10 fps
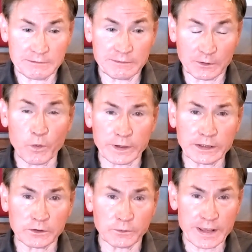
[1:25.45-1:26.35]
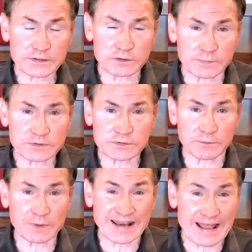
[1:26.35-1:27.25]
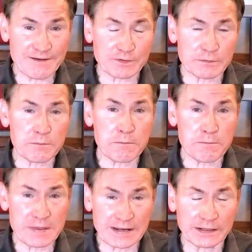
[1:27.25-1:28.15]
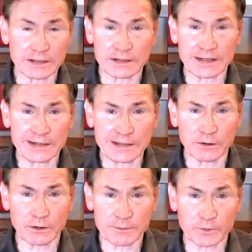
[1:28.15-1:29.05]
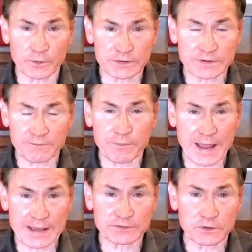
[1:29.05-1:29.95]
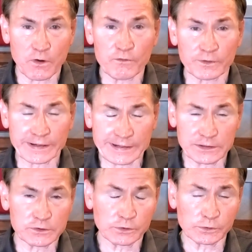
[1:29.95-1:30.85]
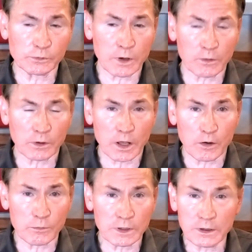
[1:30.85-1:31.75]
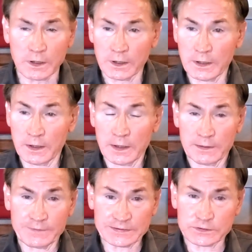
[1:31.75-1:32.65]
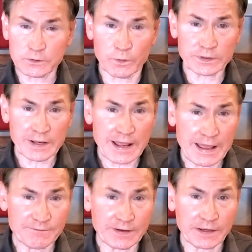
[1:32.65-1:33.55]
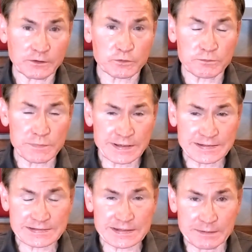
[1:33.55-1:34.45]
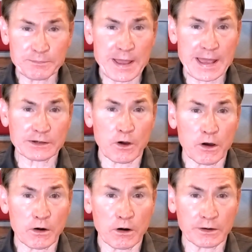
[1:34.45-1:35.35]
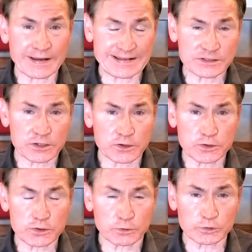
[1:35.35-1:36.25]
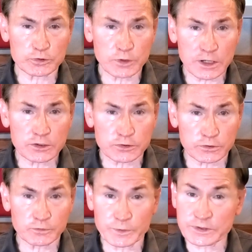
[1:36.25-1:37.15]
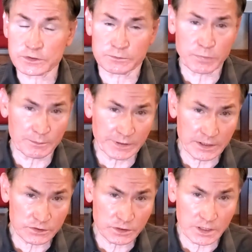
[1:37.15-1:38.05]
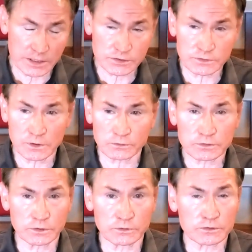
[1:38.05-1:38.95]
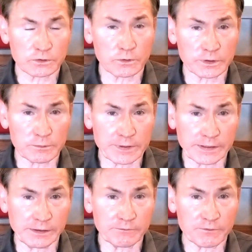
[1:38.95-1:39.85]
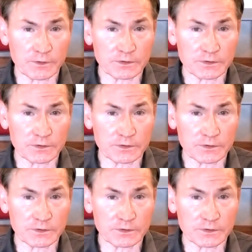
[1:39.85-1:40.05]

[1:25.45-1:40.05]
according to estimates, some 11 million illegal immigrants have passed over into Oklahoma. This is going to have a tremendous impact on our institutional structures, which is in public education. Those students are going to be,